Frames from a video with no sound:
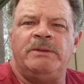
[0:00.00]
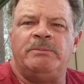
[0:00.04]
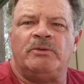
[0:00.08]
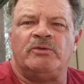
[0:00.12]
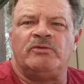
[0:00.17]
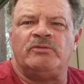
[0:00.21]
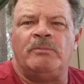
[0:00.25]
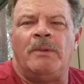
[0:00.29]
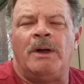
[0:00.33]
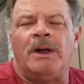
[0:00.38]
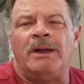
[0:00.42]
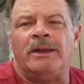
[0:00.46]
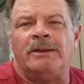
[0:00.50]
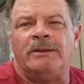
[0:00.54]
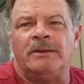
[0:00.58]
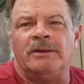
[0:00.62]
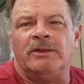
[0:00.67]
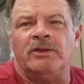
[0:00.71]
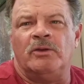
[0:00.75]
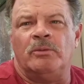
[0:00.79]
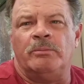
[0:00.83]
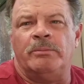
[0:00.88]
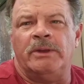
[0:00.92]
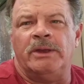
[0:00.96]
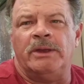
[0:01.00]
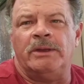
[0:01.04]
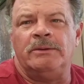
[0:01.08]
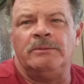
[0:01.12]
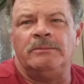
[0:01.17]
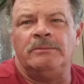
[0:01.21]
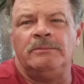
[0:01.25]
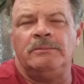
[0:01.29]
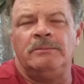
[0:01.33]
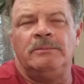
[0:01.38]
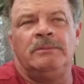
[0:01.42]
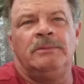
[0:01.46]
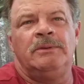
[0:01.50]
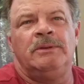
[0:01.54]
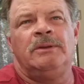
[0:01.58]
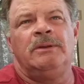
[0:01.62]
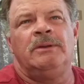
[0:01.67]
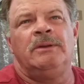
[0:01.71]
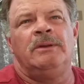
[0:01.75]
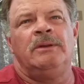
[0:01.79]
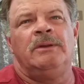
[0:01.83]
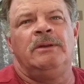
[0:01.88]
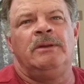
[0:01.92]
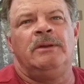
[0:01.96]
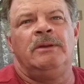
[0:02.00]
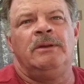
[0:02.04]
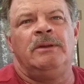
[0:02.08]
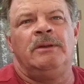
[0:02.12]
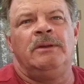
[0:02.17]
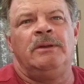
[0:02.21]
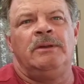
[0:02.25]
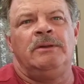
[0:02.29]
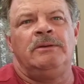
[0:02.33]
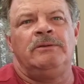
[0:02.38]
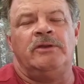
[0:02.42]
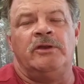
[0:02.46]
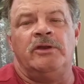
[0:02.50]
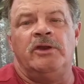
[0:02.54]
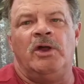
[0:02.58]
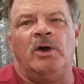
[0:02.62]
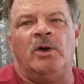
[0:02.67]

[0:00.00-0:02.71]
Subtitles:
people's mind a little bit to